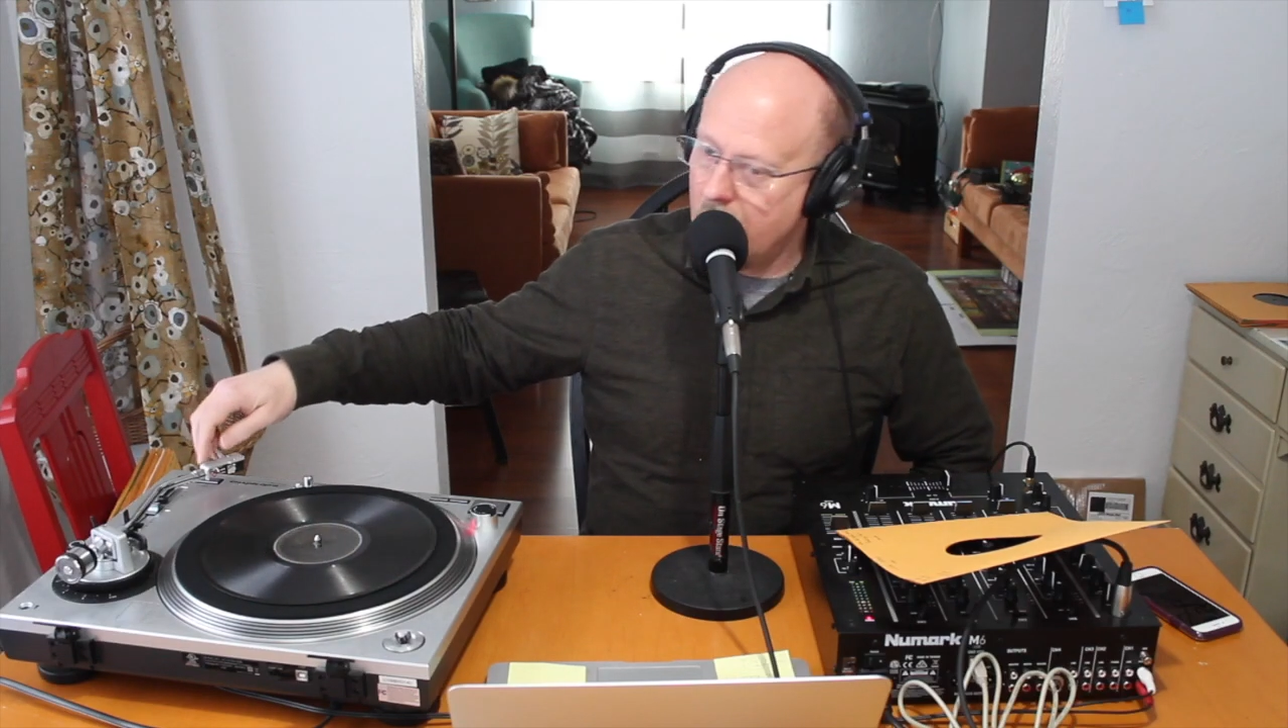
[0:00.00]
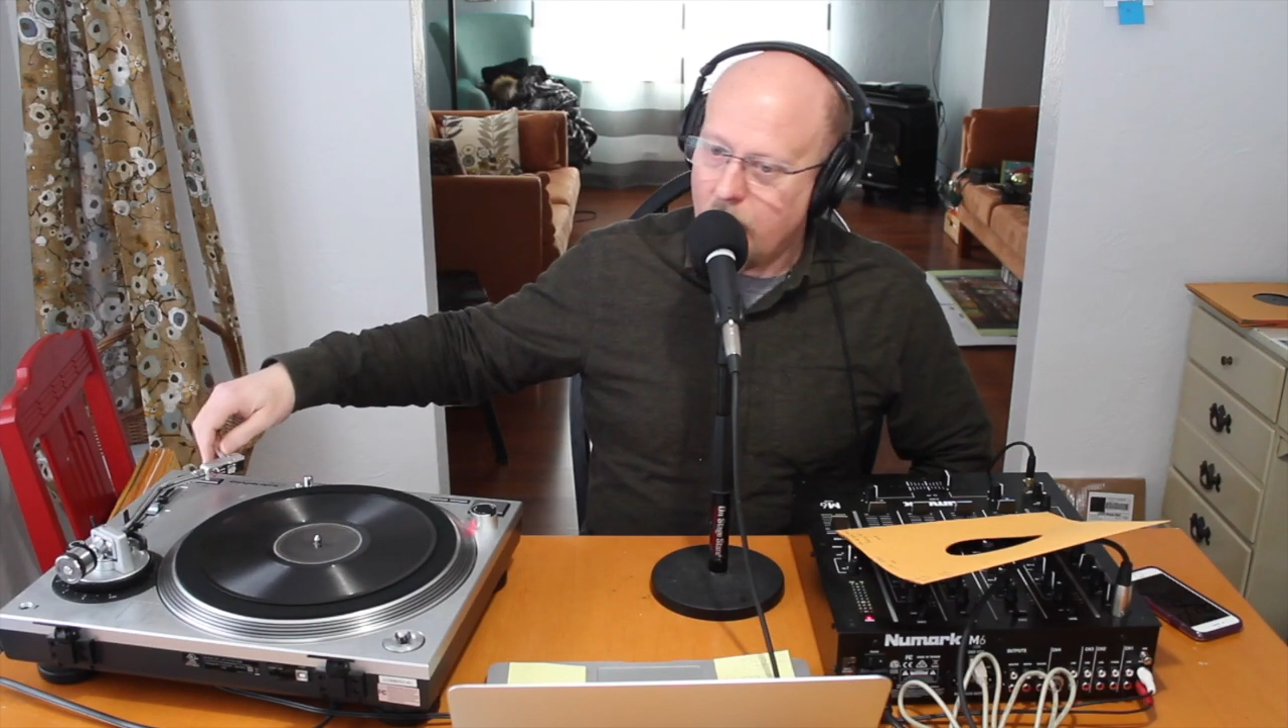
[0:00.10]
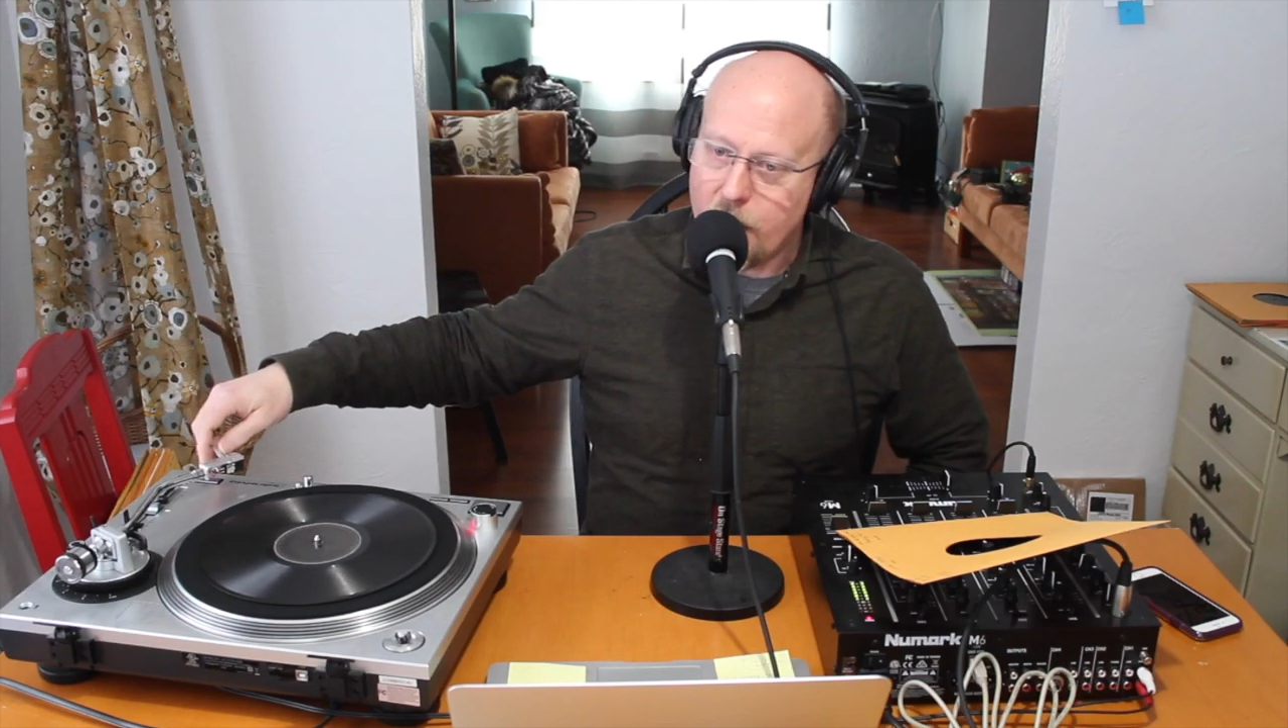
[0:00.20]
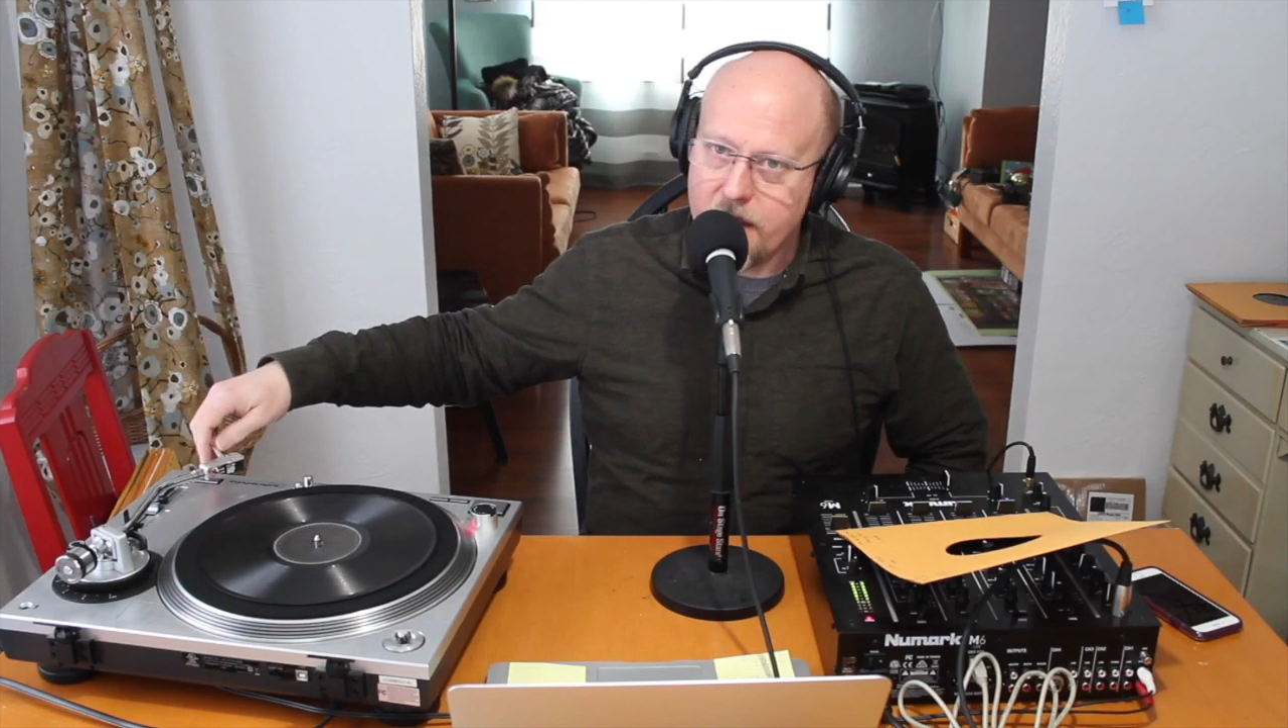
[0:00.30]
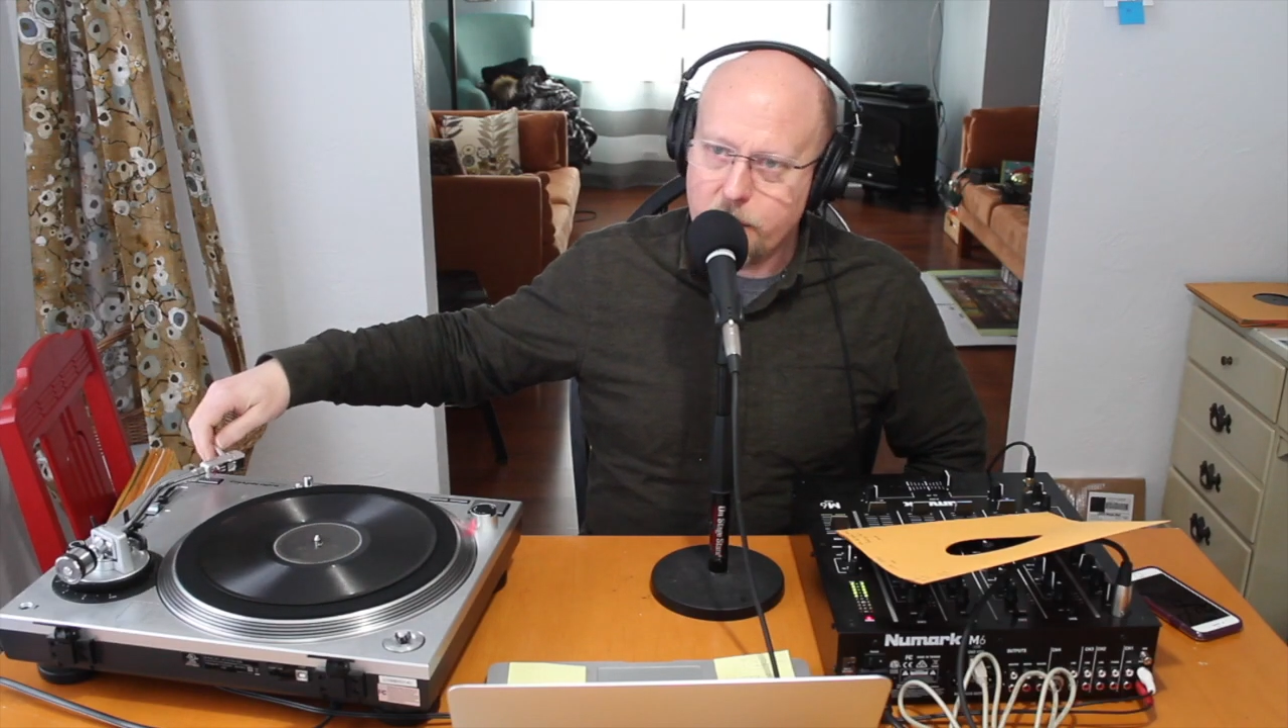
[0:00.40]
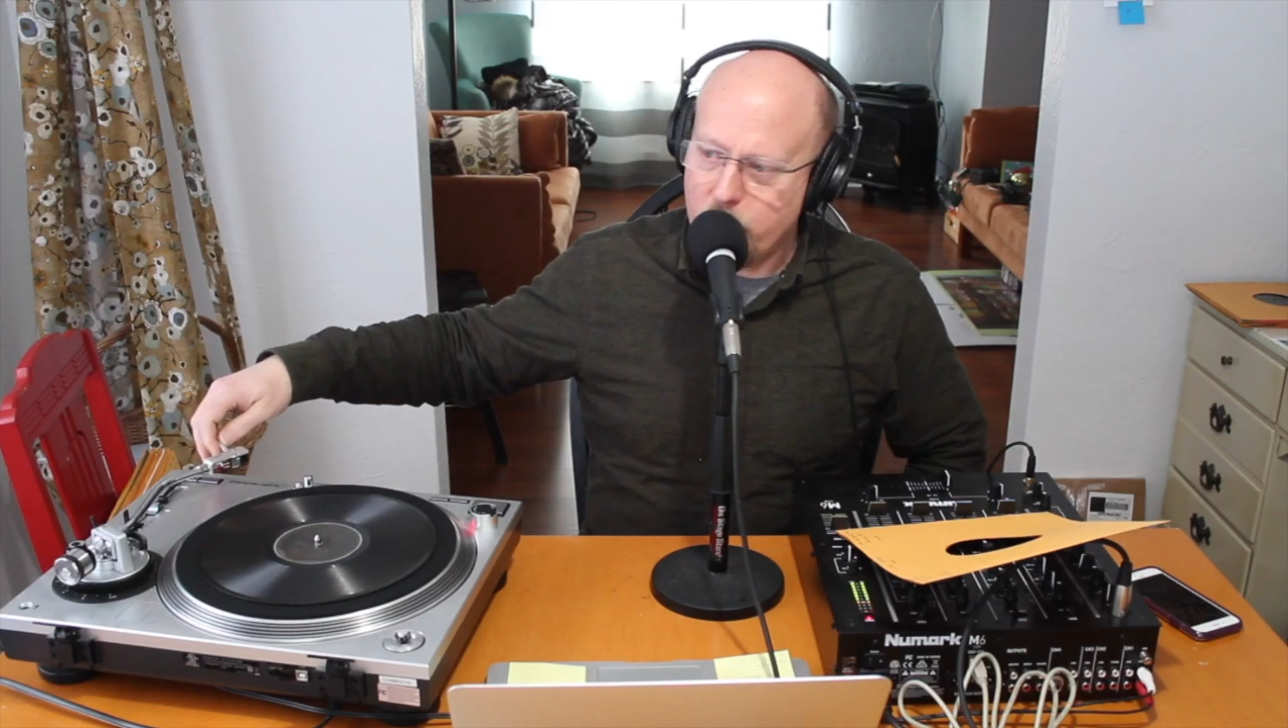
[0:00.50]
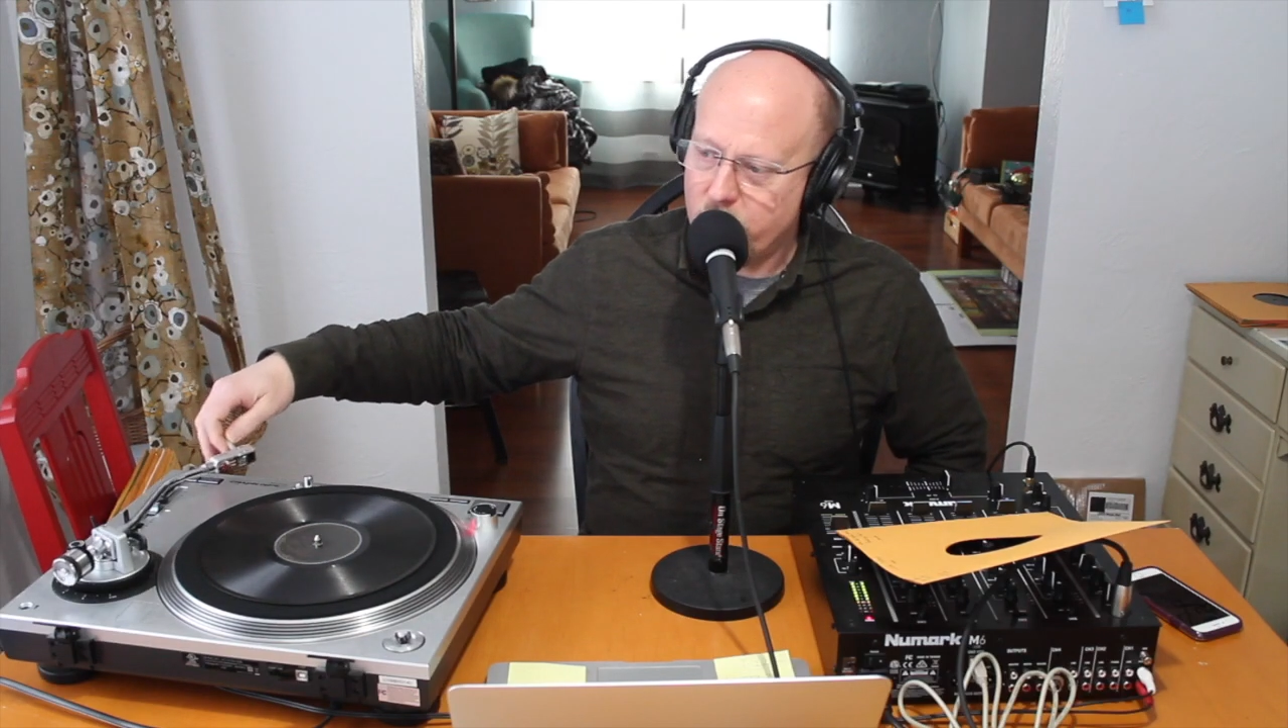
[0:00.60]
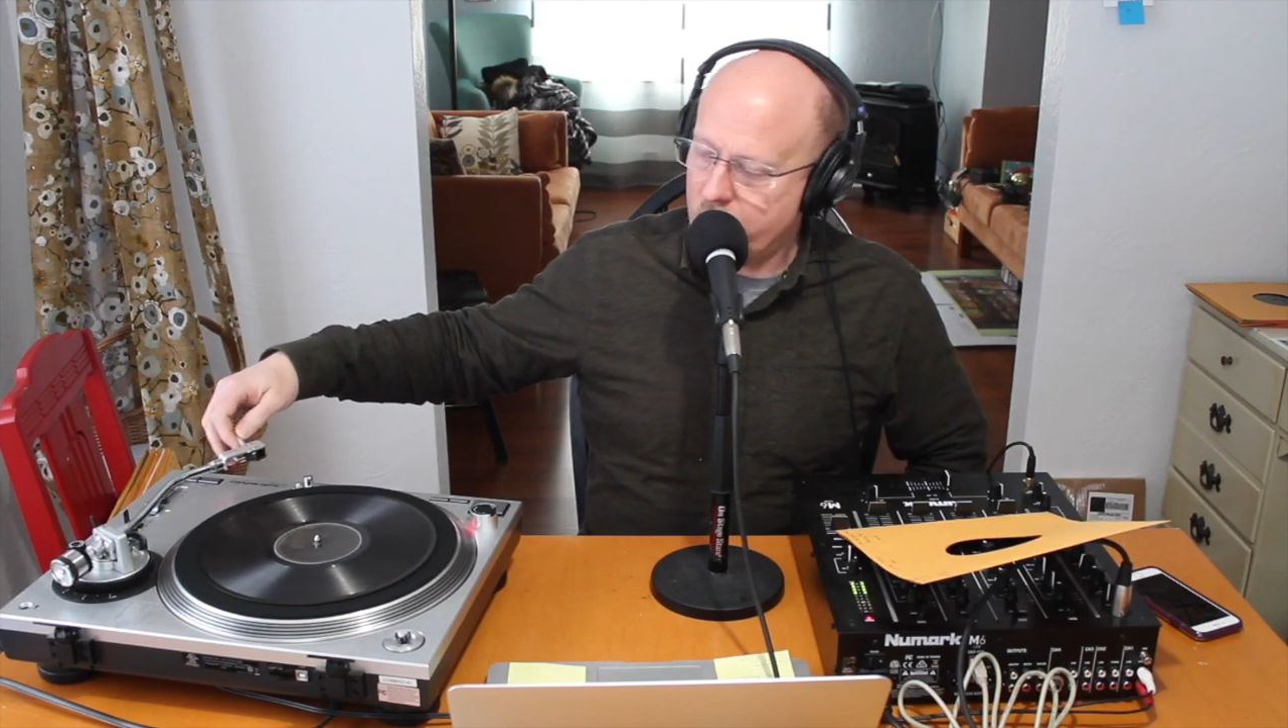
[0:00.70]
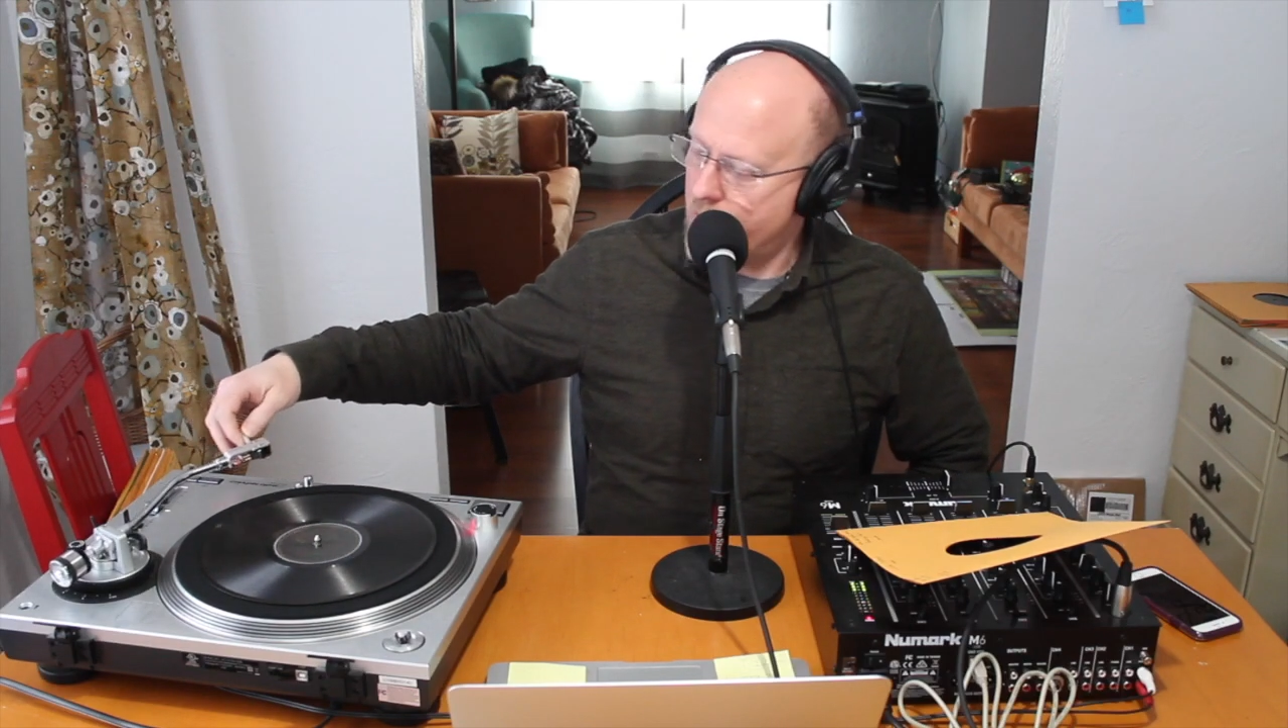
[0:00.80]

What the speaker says: Art Hickman was